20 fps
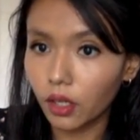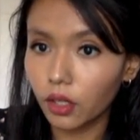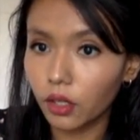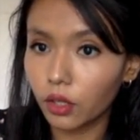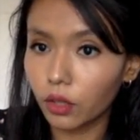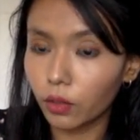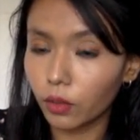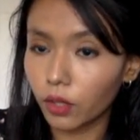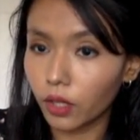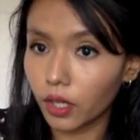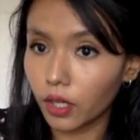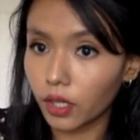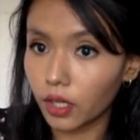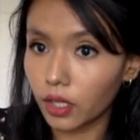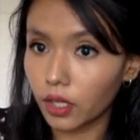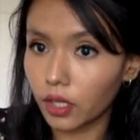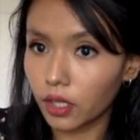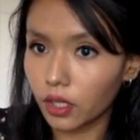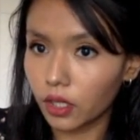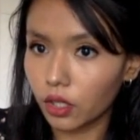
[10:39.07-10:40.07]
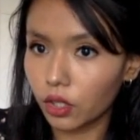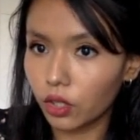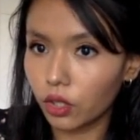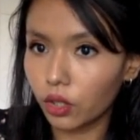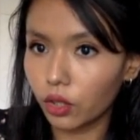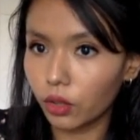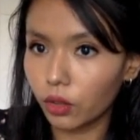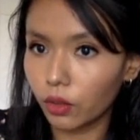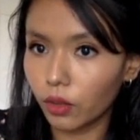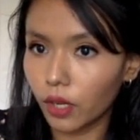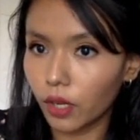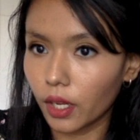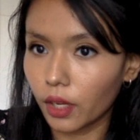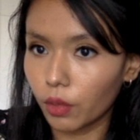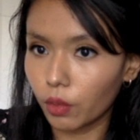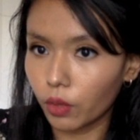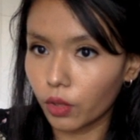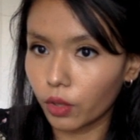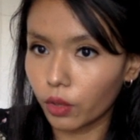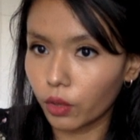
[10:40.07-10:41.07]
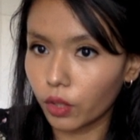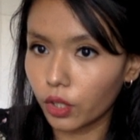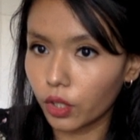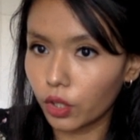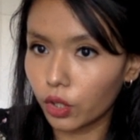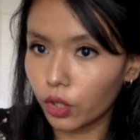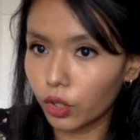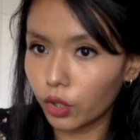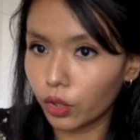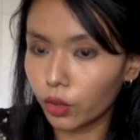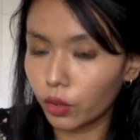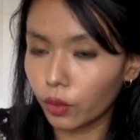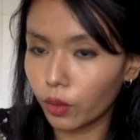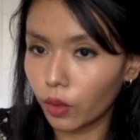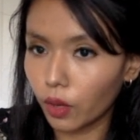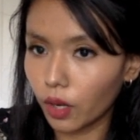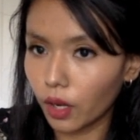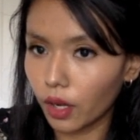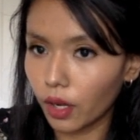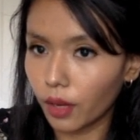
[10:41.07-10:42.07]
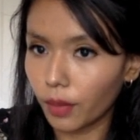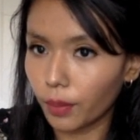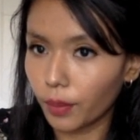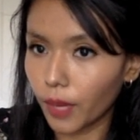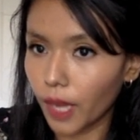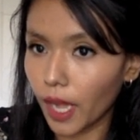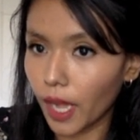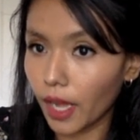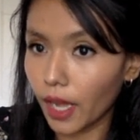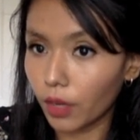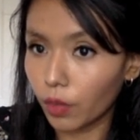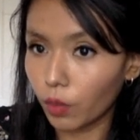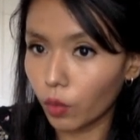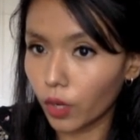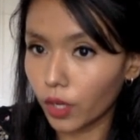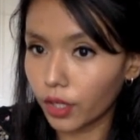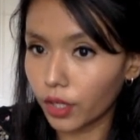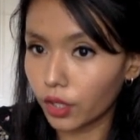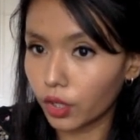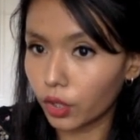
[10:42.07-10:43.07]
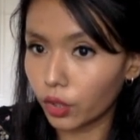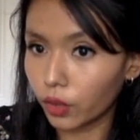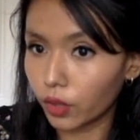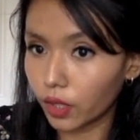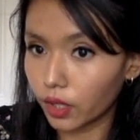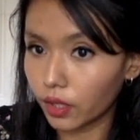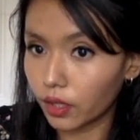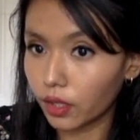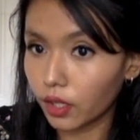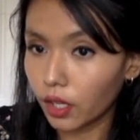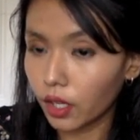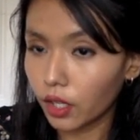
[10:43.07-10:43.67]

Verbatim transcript: So we're at index 2 and we're going to um, add 1 to this.